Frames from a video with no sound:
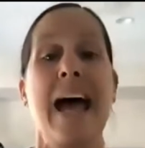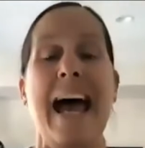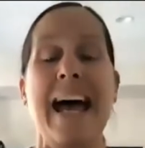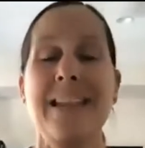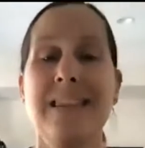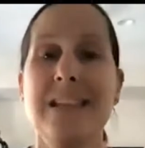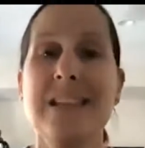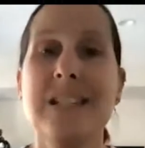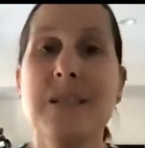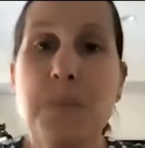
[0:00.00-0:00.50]

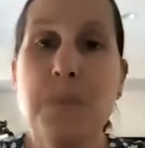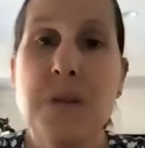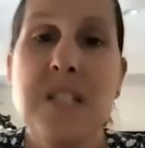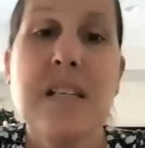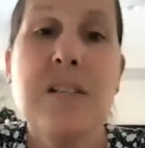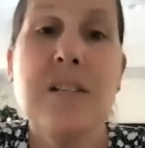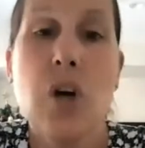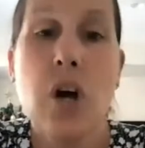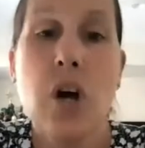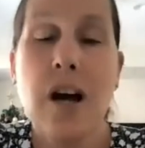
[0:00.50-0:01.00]
At this
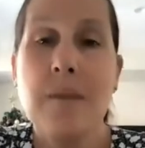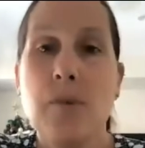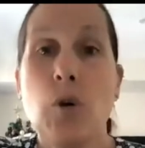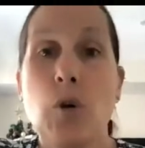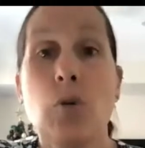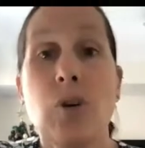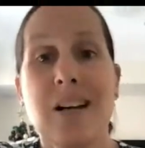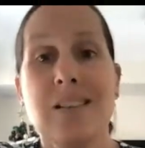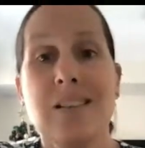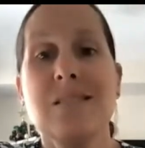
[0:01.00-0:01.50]
busy time,
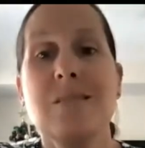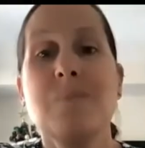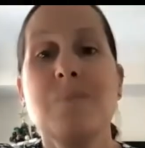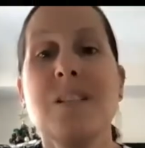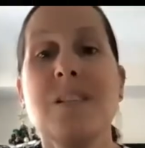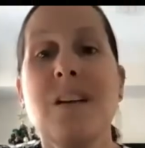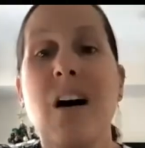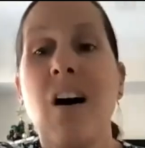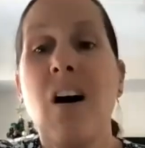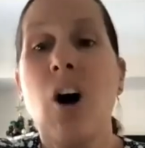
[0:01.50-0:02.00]
your
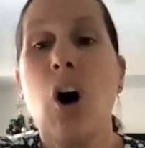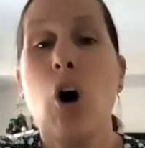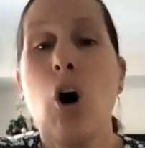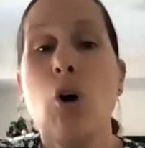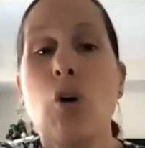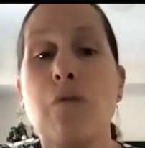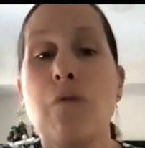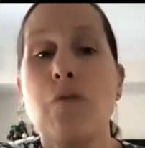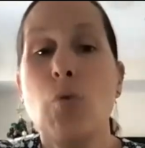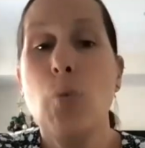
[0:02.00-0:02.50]
customers are
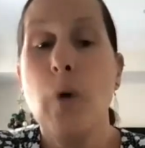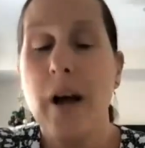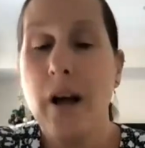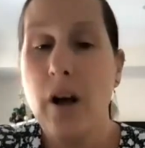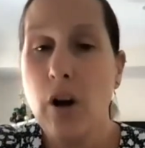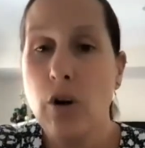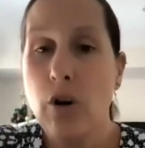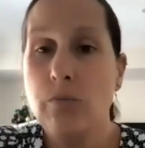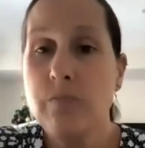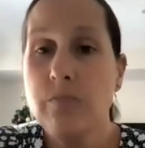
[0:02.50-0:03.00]

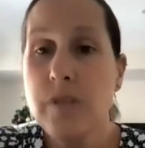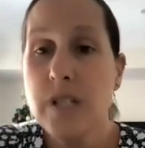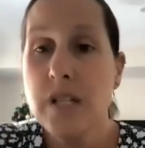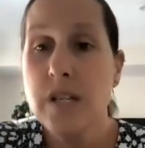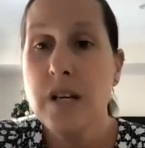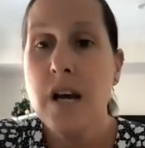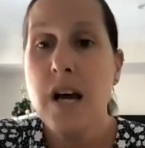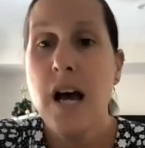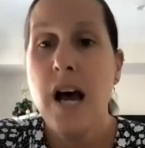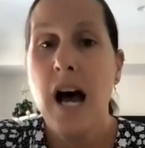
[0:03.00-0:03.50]
overwhelmed
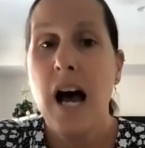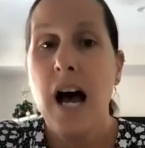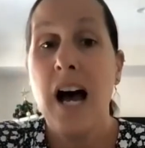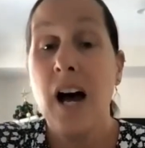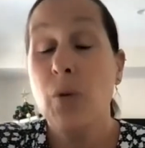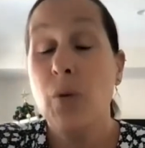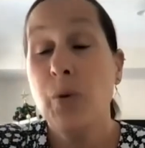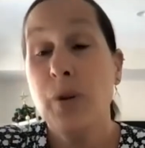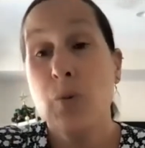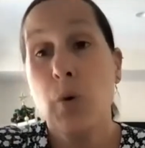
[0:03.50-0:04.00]

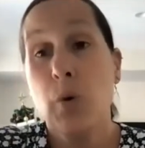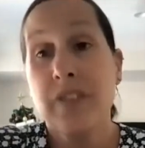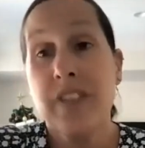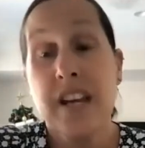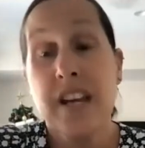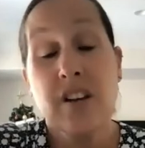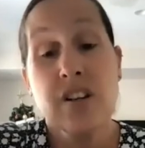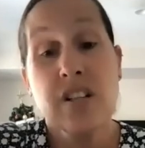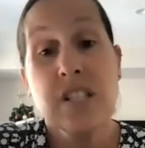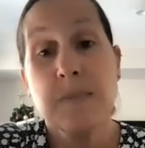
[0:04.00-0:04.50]
uh, with what
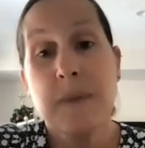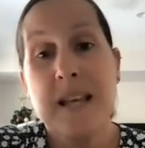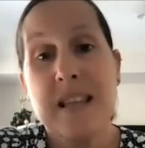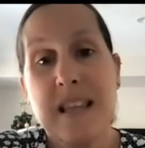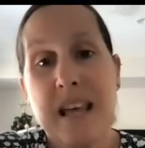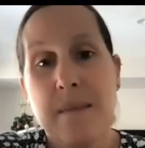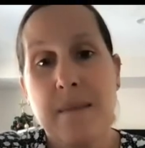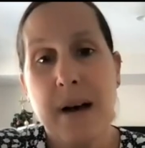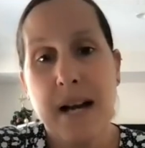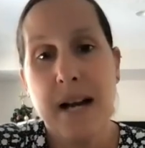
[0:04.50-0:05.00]
they're going to
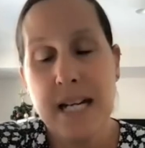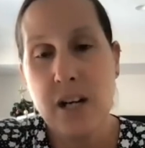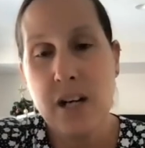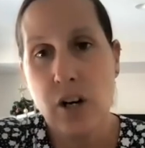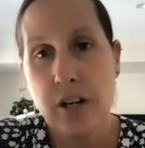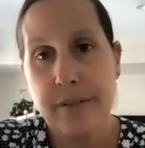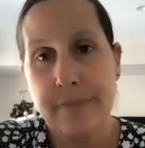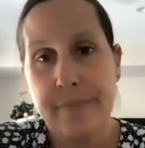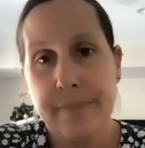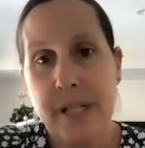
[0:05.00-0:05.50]
spend their money
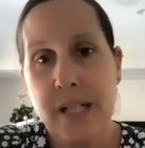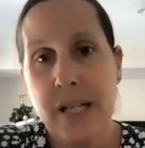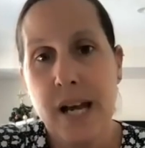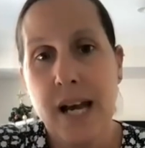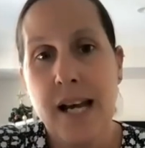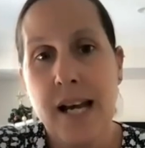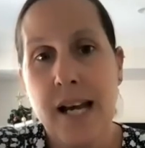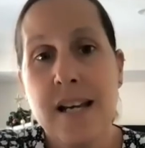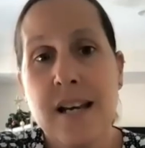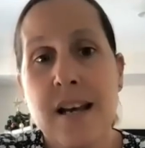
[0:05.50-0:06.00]
on,
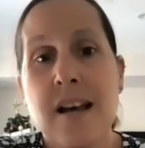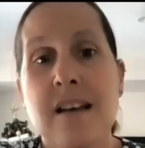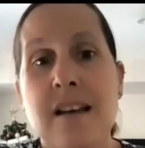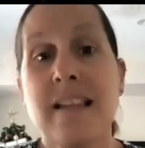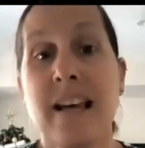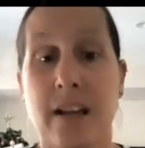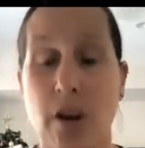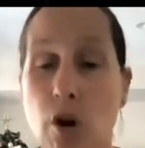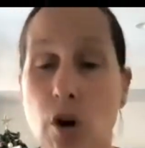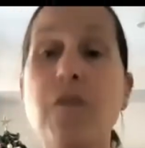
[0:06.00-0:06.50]
okay?
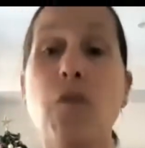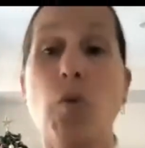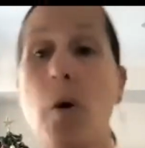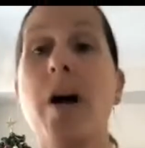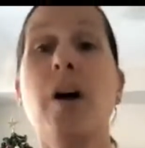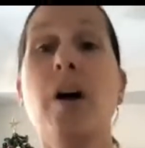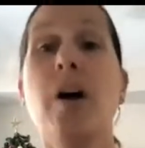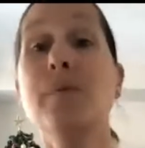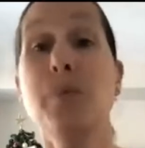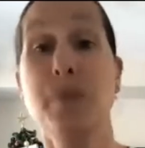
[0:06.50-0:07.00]
They're
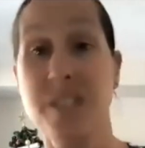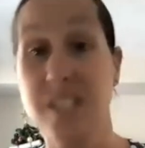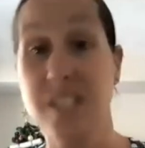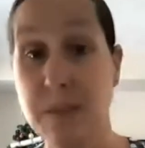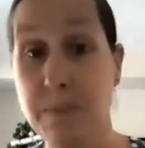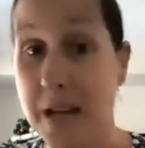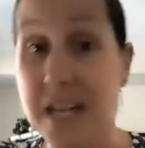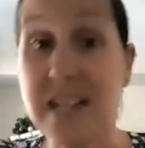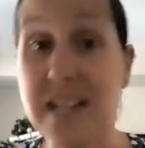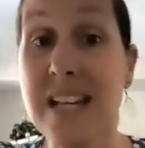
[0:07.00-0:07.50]
overwhelmed with
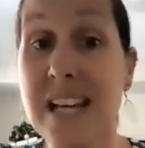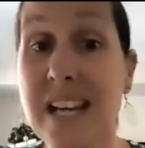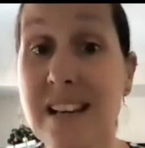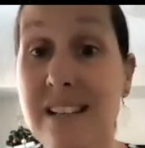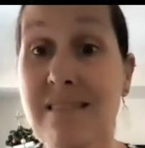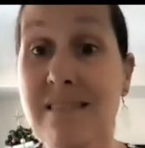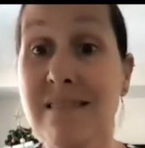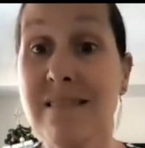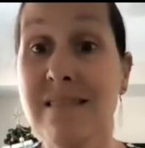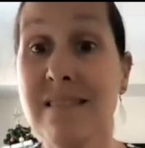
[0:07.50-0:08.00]
spending.